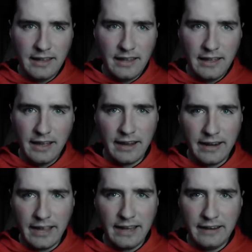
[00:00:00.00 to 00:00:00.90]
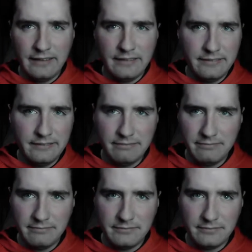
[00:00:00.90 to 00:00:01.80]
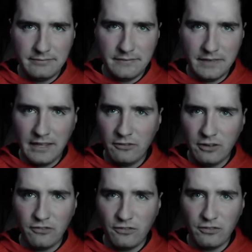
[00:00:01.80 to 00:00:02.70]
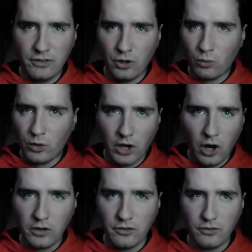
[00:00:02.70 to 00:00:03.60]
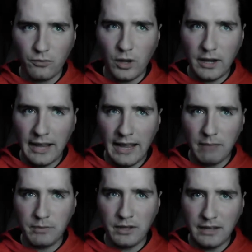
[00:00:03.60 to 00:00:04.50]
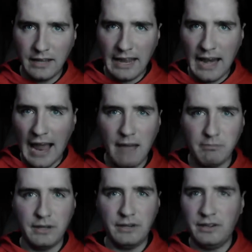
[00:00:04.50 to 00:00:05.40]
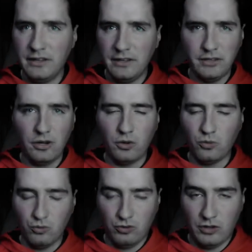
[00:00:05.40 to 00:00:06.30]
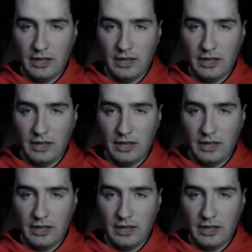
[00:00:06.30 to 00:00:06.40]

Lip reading: again, even if, regardless of what happened, it happened. Say the